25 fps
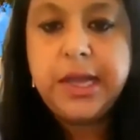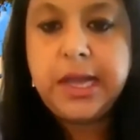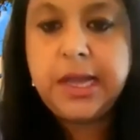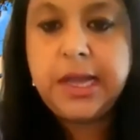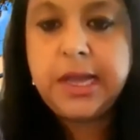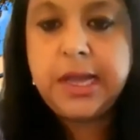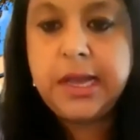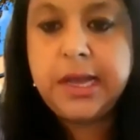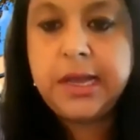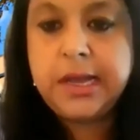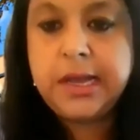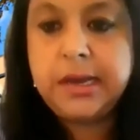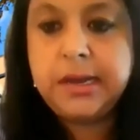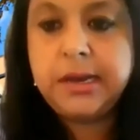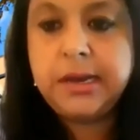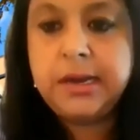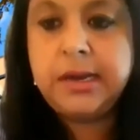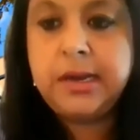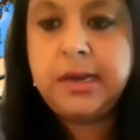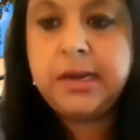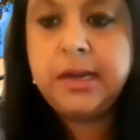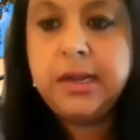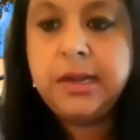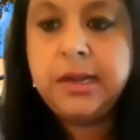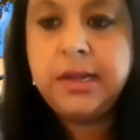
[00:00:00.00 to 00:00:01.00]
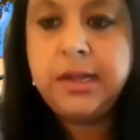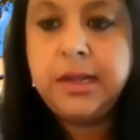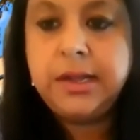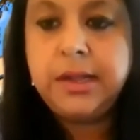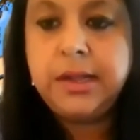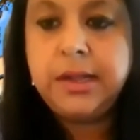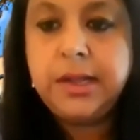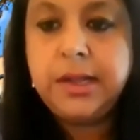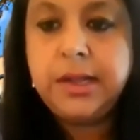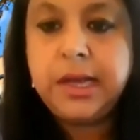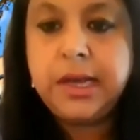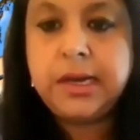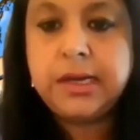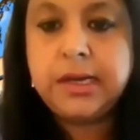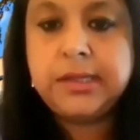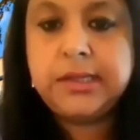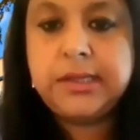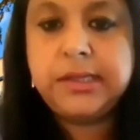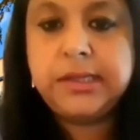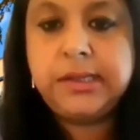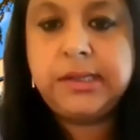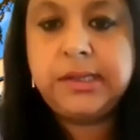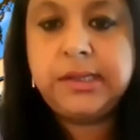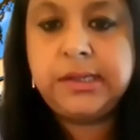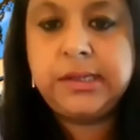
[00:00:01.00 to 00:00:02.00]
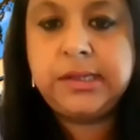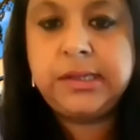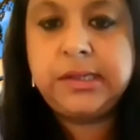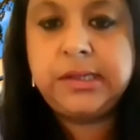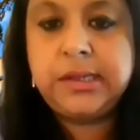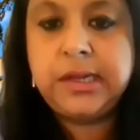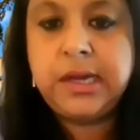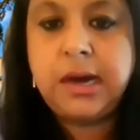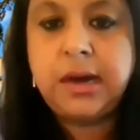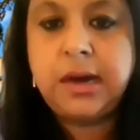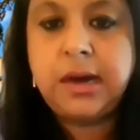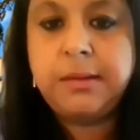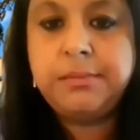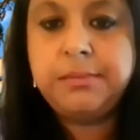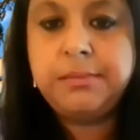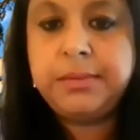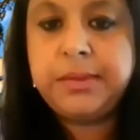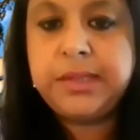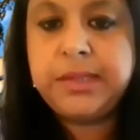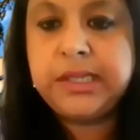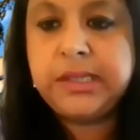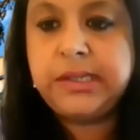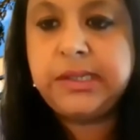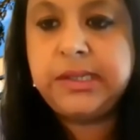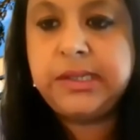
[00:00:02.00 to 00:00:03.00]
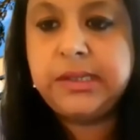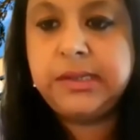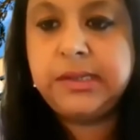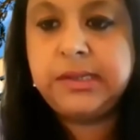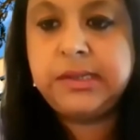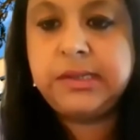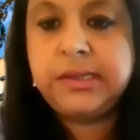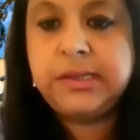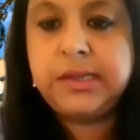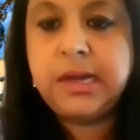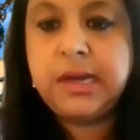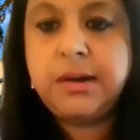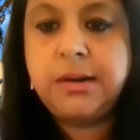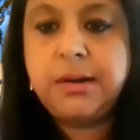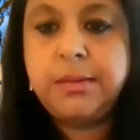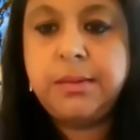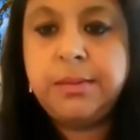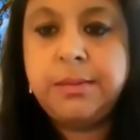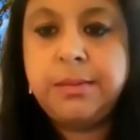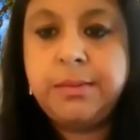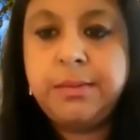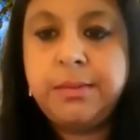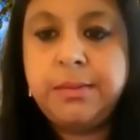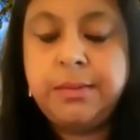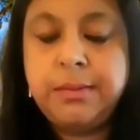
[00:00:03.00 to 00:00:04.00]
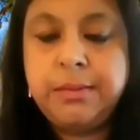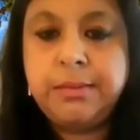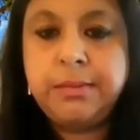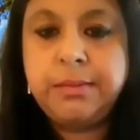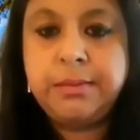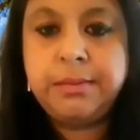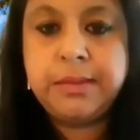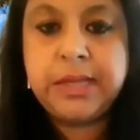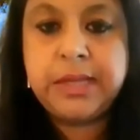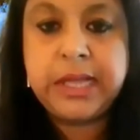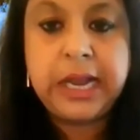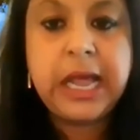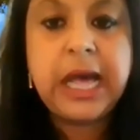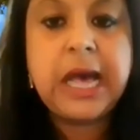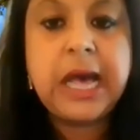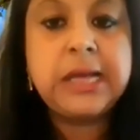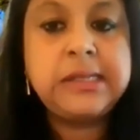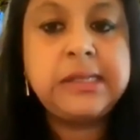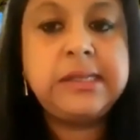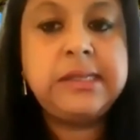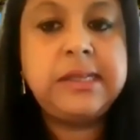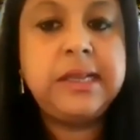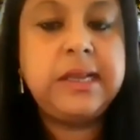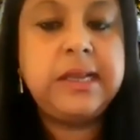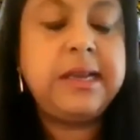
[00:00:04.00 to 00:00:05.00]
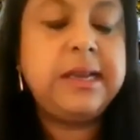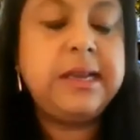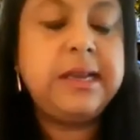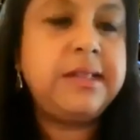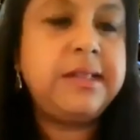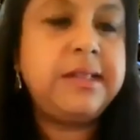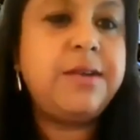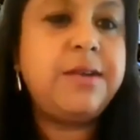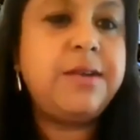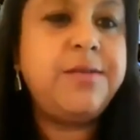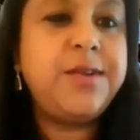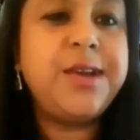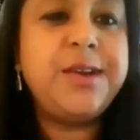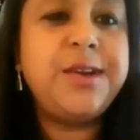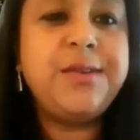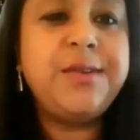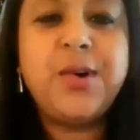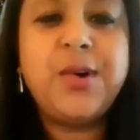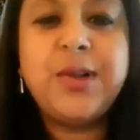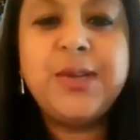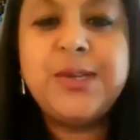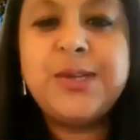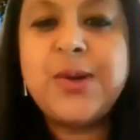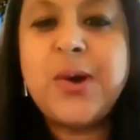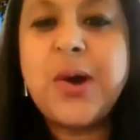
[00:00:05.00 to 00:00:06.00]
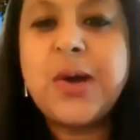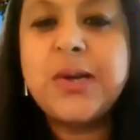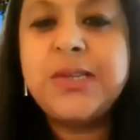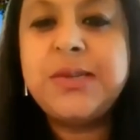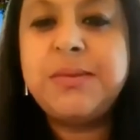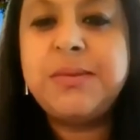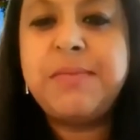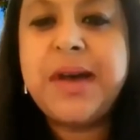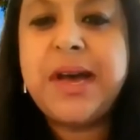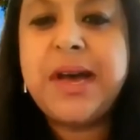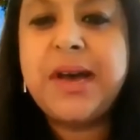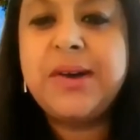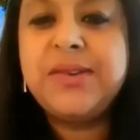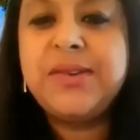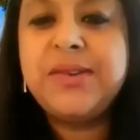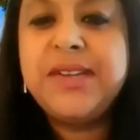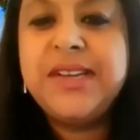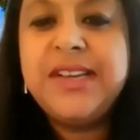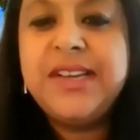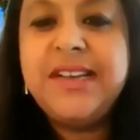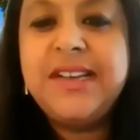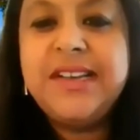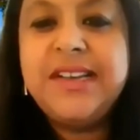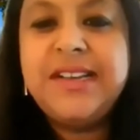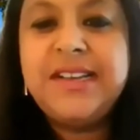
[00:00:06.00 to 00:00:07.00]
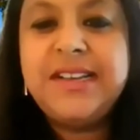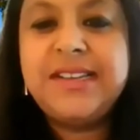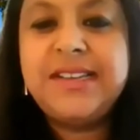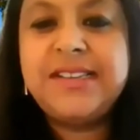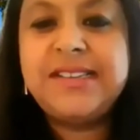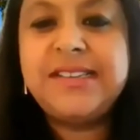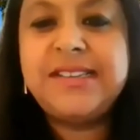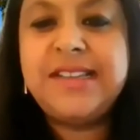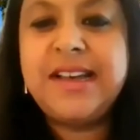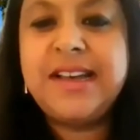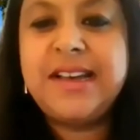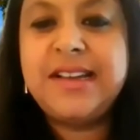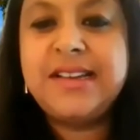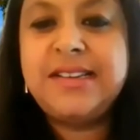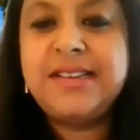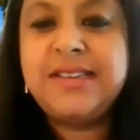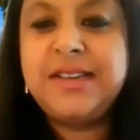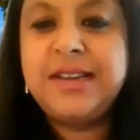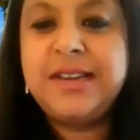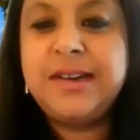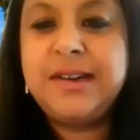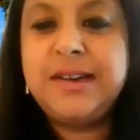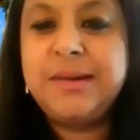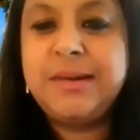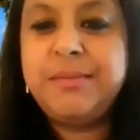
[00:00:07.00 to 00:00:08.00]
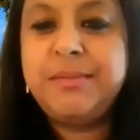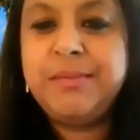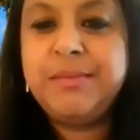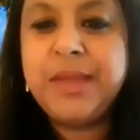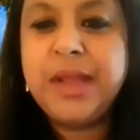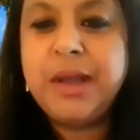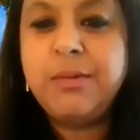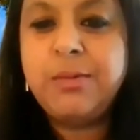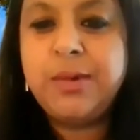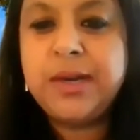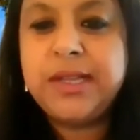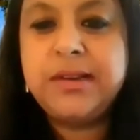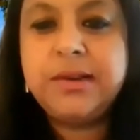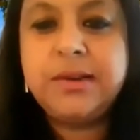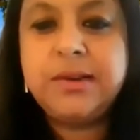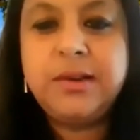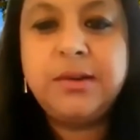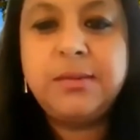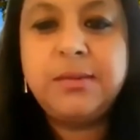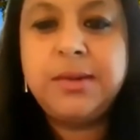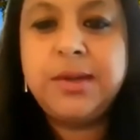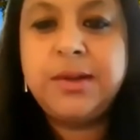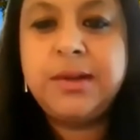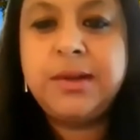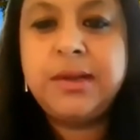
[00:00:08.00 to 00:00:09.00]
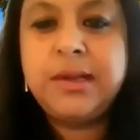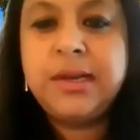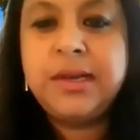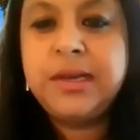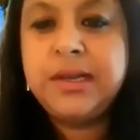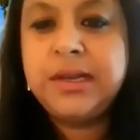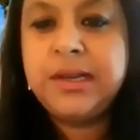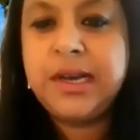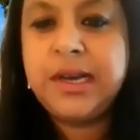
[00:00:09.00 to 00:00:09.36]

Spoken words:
And this is the last thing that we have all talked about is that with the global